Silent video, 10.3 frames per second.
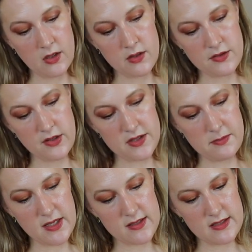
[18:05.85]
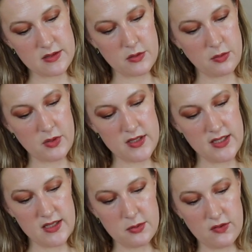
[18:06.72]
So you just mix this with one
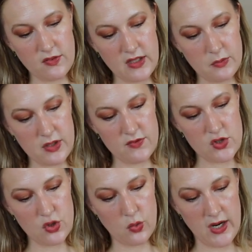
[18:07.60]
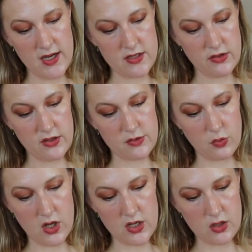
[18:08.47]
teaspoon of liquid of choice. You can use
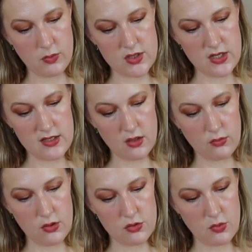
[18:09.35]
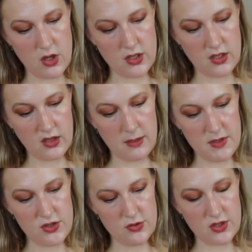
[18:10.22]
water, witch hazel, rose water,
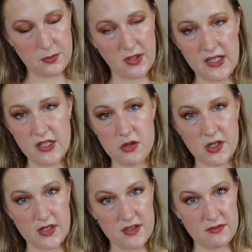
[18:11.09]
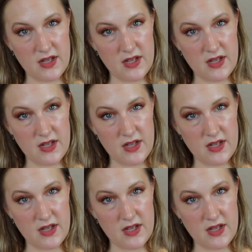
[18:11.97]
lemon juice, or plain yogurt.